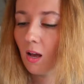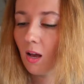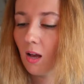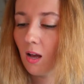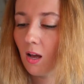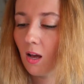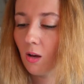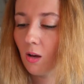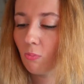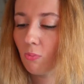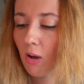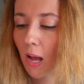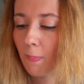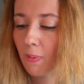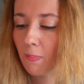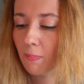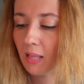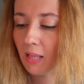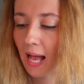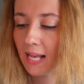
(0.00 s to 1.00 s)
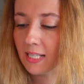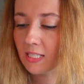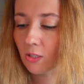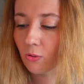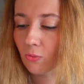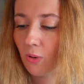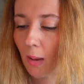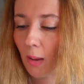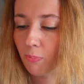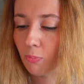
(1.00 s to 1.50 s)
Wrap in
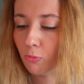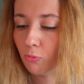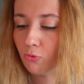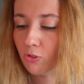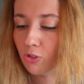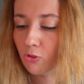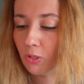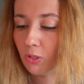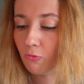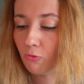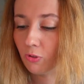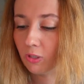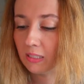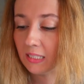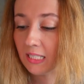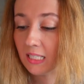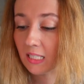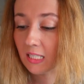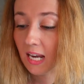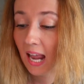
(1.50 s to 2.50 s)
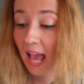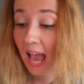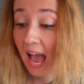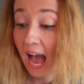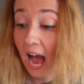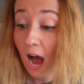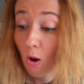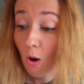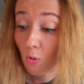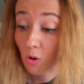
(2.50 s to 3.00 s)
plastic wrap and refrigerate for at least an
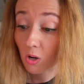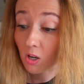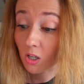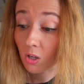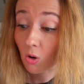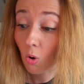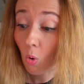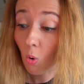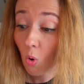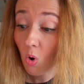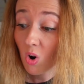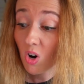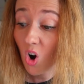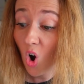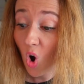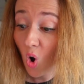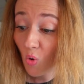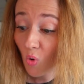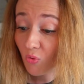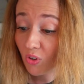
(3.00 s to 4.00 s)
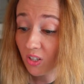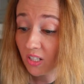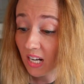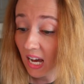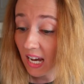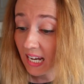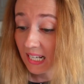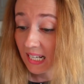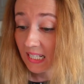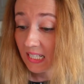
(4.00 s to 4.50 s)
hour or
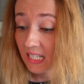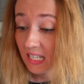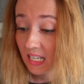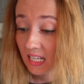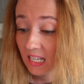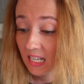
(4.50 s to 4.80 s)
overnight.